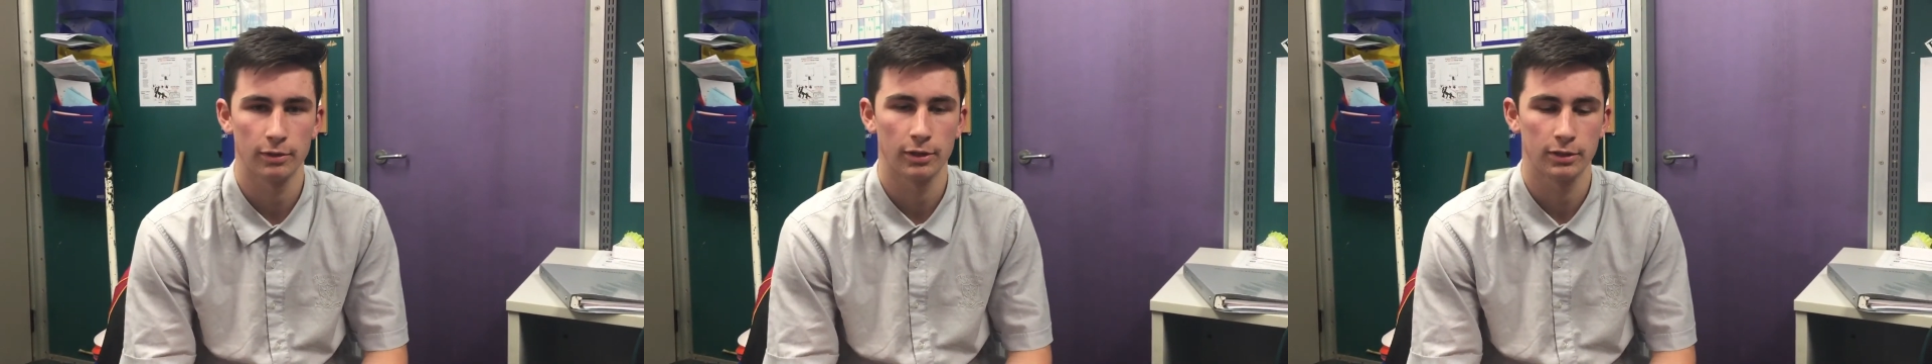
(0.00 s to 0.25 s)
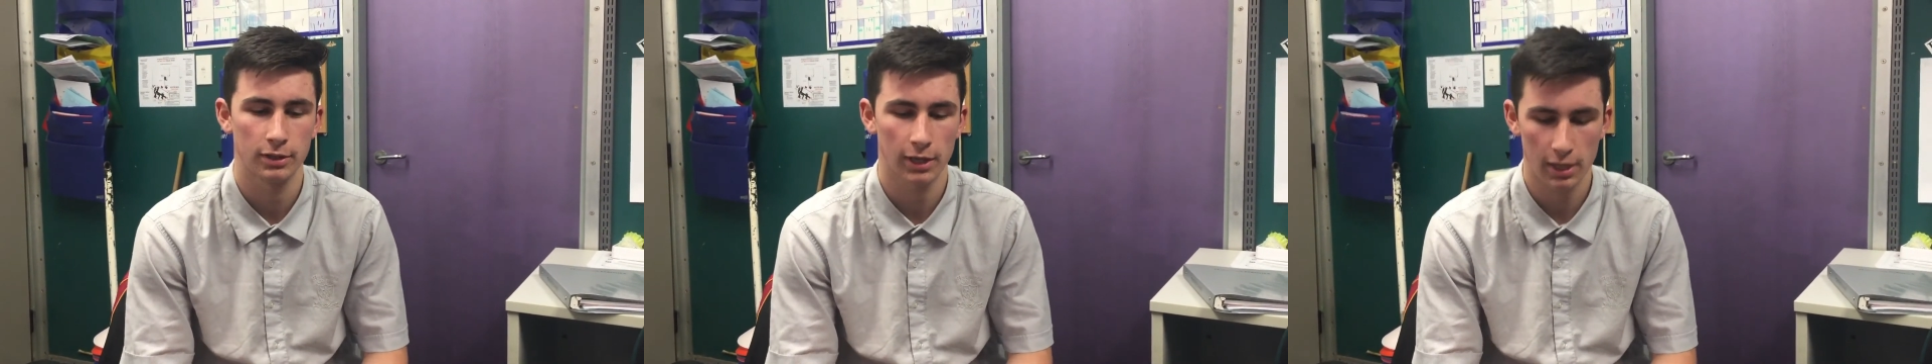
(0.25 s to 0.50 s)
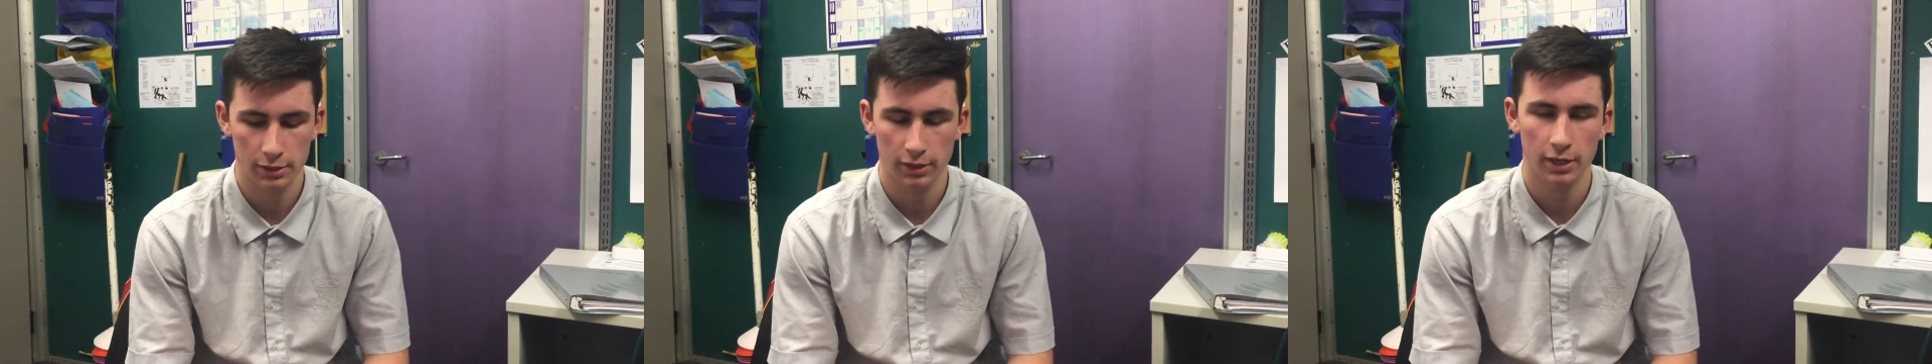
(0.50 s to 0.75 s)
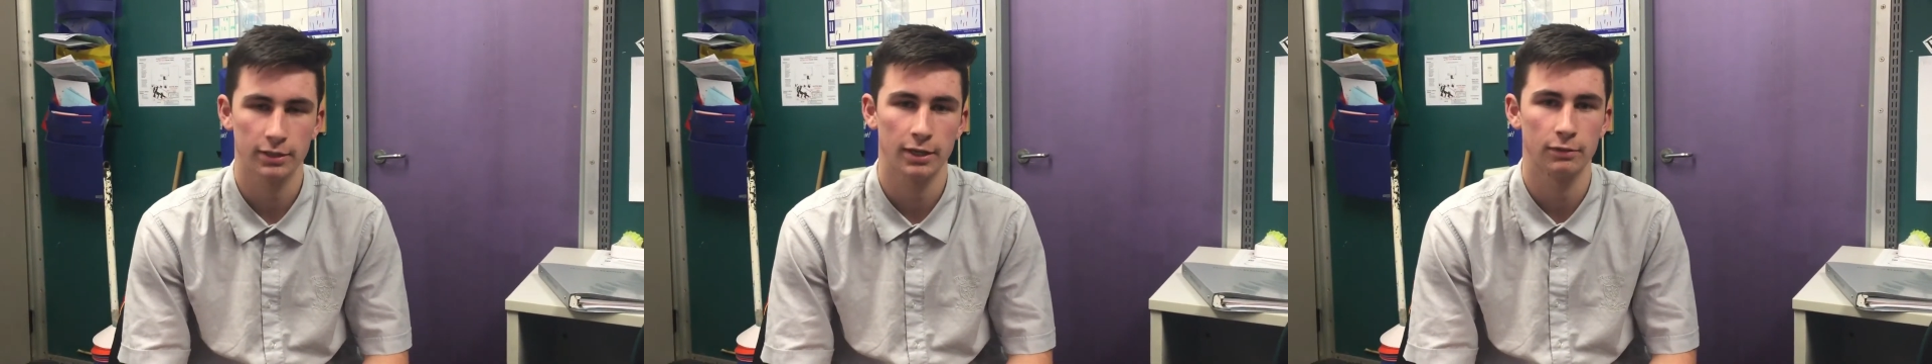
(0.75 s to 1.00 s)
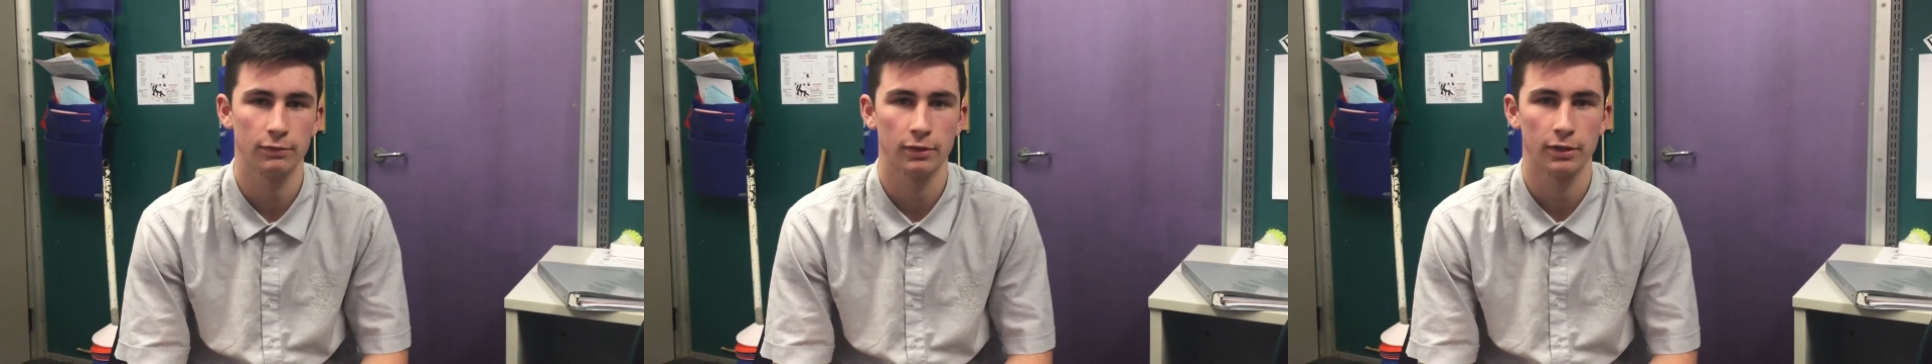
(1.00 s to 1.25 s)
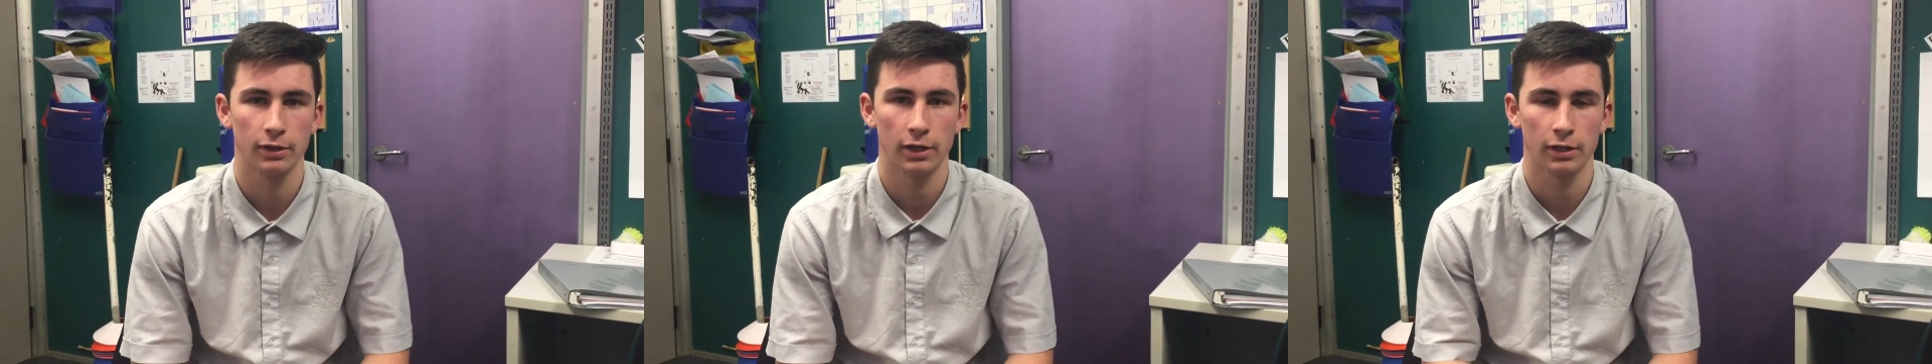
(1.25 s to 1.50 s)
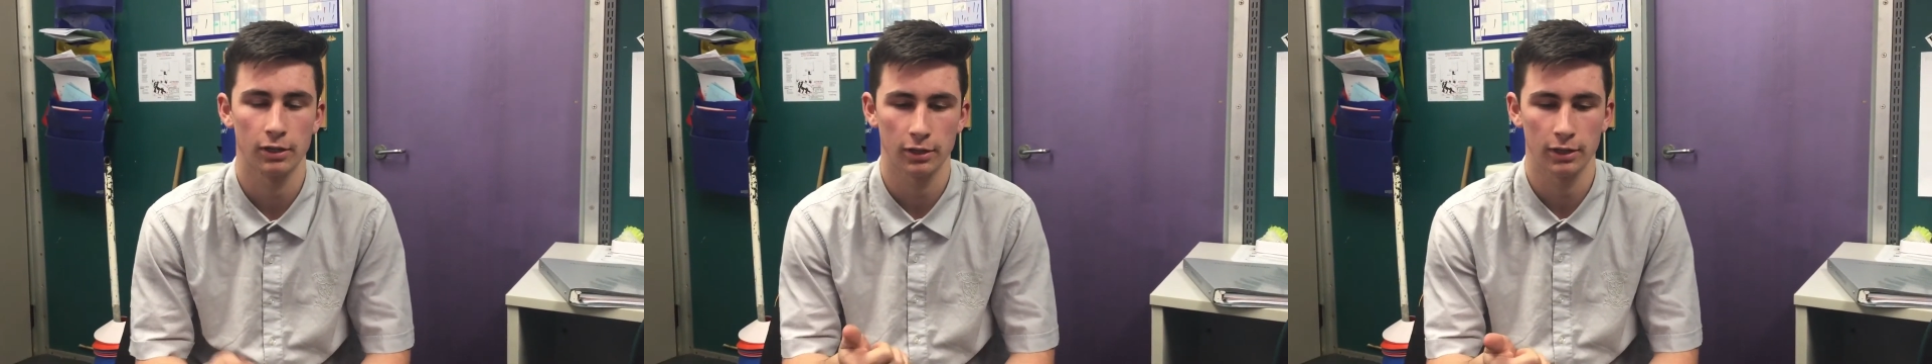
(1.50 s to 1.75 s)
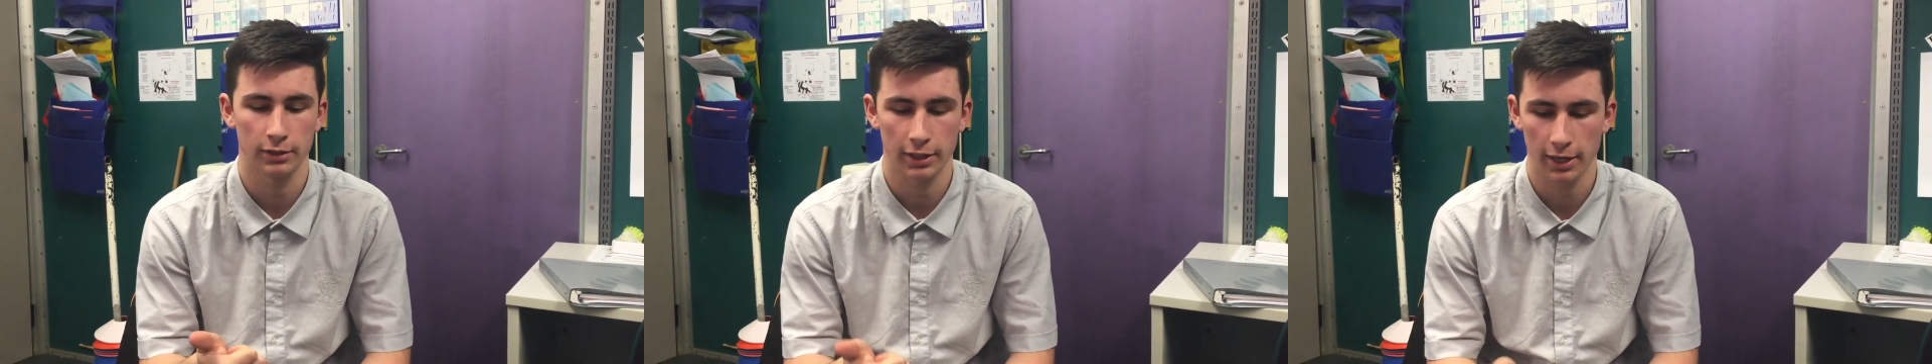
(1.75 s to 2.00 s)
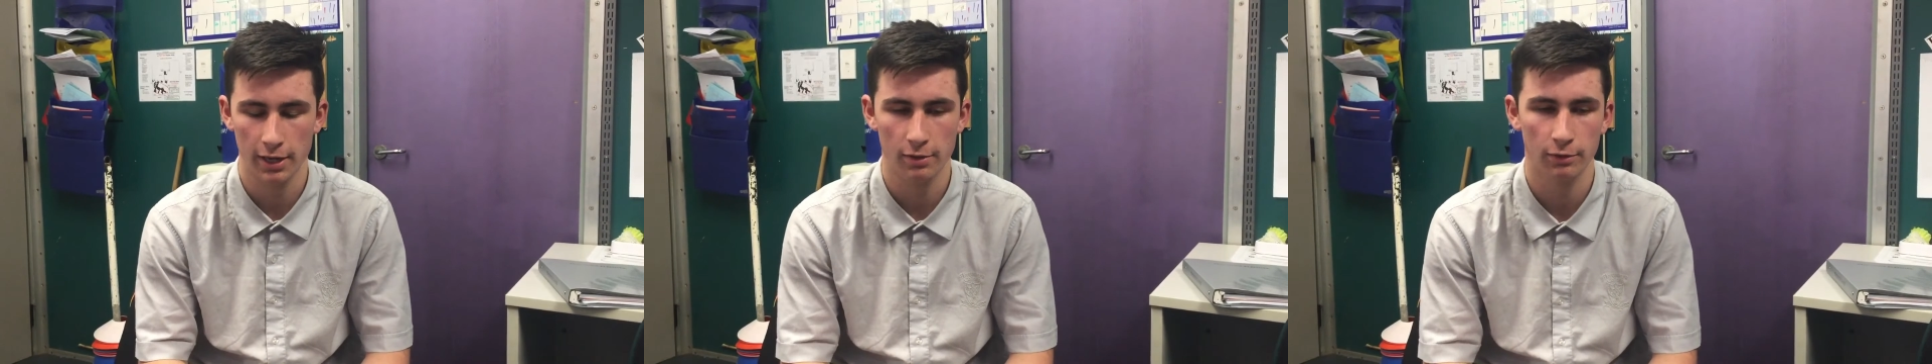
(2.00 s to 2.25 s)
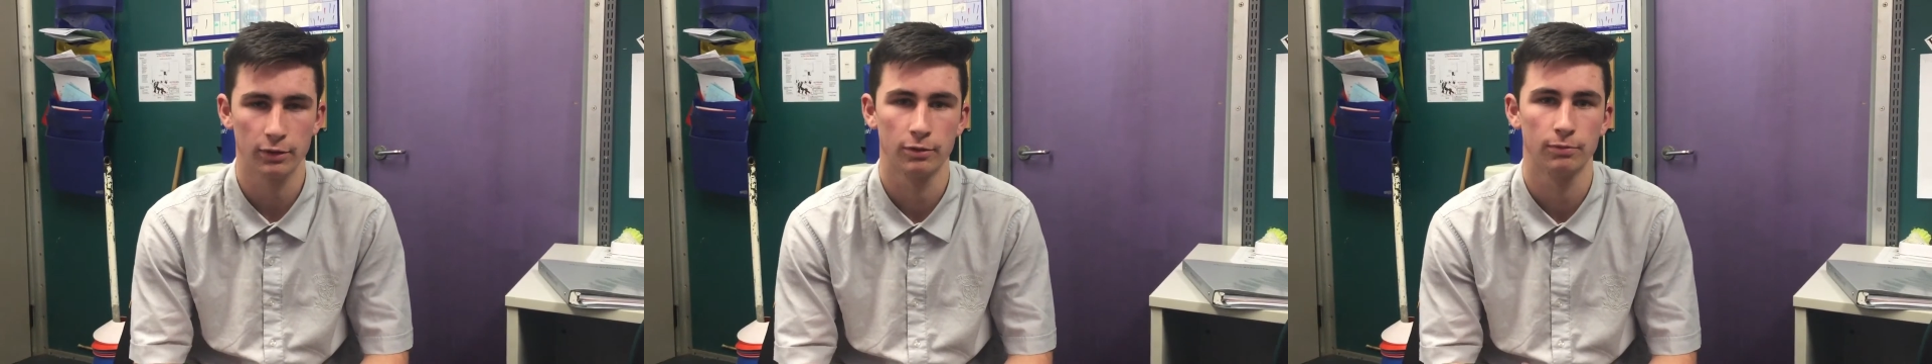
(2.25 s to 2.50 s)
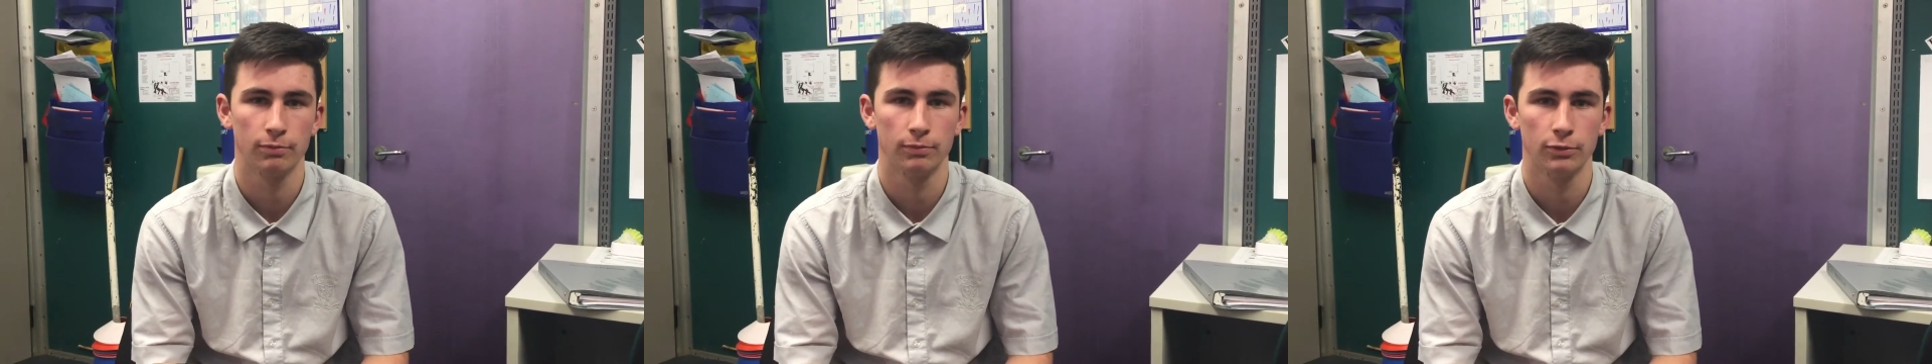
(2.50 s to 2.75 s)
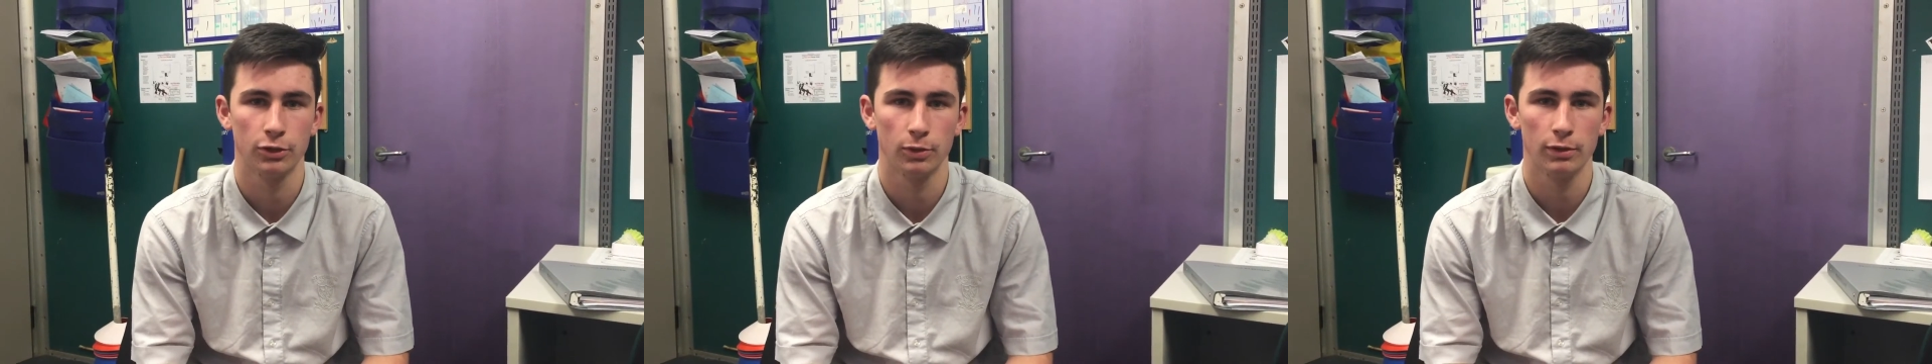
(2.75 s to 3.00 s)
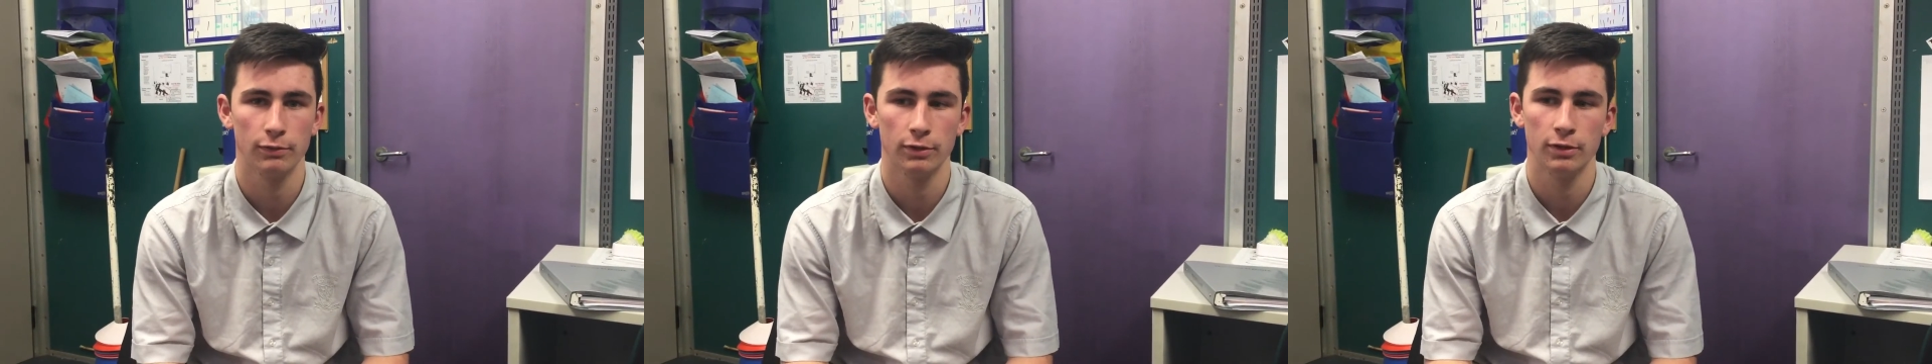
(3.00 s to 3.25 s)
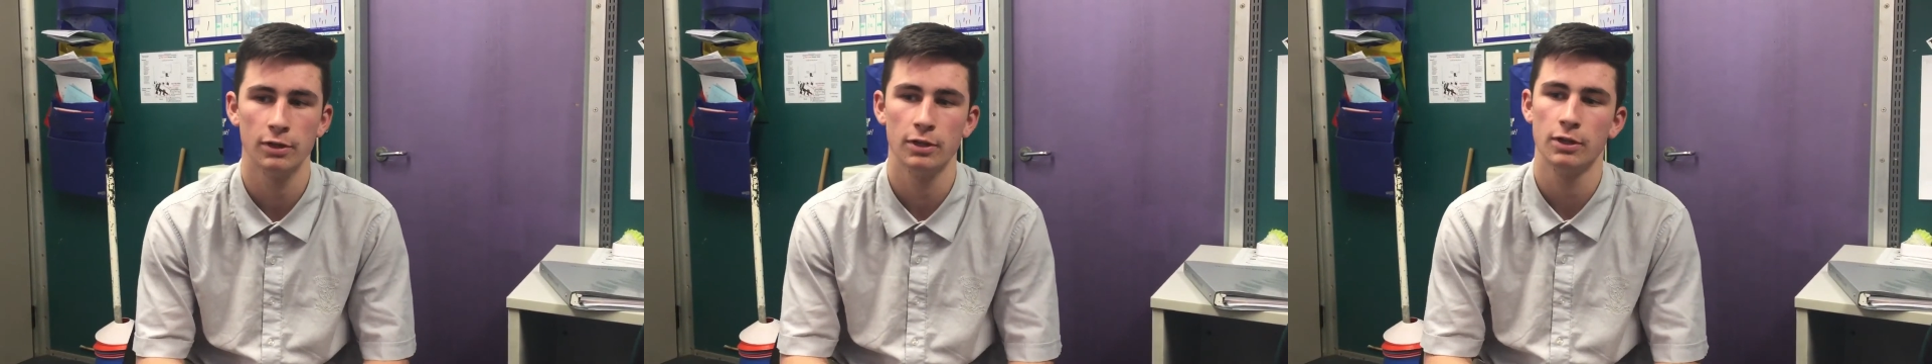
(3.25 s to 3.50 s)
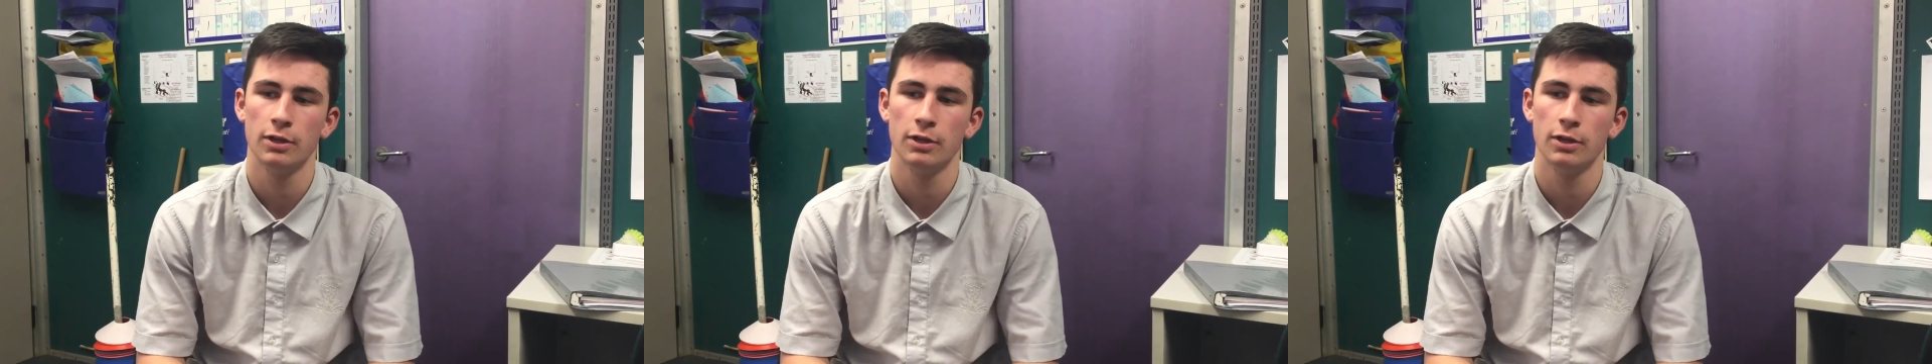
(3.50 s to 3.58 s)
The classes that I take for, I take health and Do You Even.